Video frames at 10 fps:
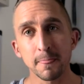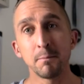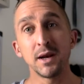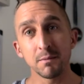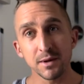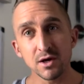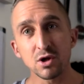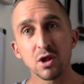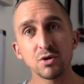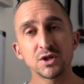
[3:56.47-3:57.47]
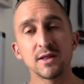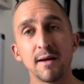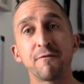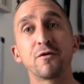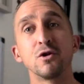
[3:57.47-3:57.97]
meaning being close to
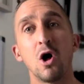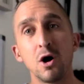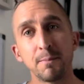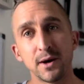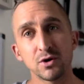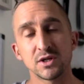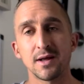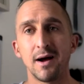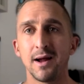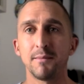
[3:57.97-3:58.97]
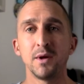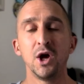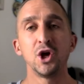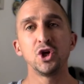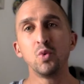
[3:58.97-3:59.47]
them for long periods of time,
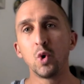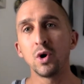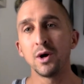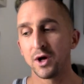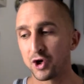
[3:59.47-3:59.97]
you will